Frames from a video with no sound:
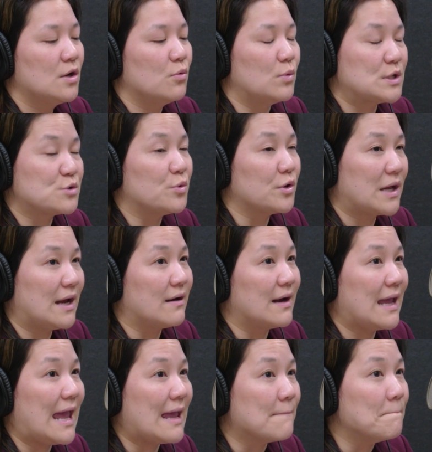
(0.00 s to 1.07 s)
which will
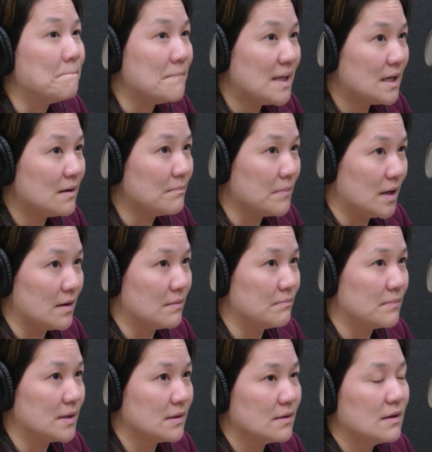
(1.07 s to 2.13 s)
carry a
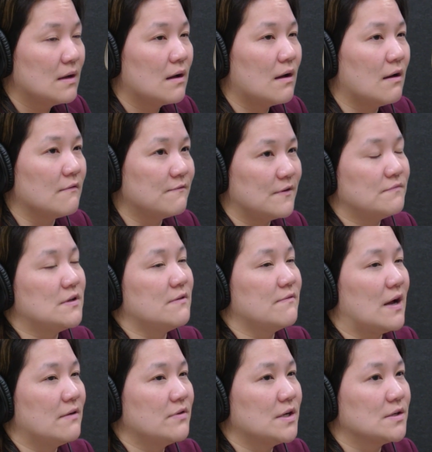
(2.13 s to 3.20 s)
minimum of
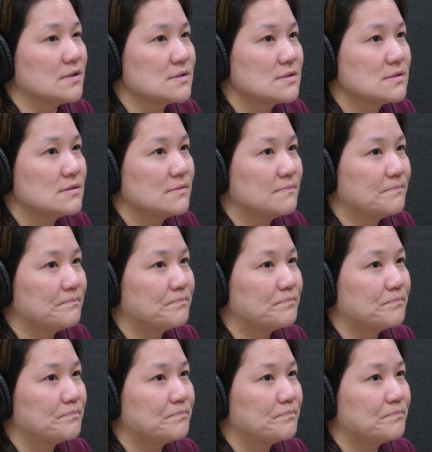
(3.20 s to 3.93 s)
55 years.